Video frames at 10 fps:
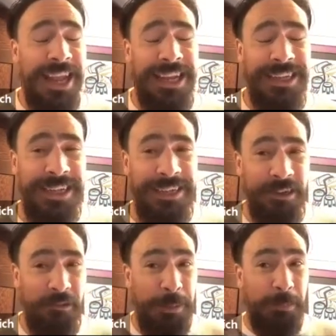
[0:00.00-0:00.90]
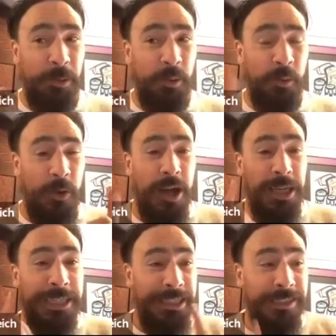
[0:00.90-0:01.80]
And then there's people
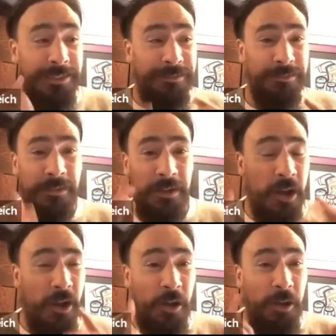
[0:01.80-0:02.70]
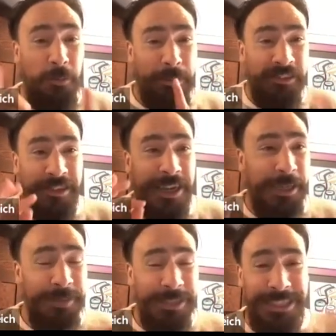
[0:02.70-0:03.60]
walking all
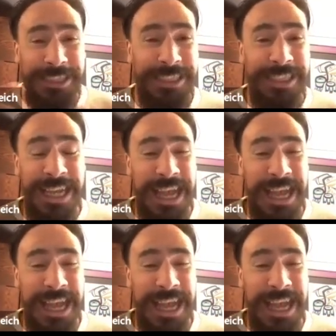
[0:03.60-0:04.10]
beside me.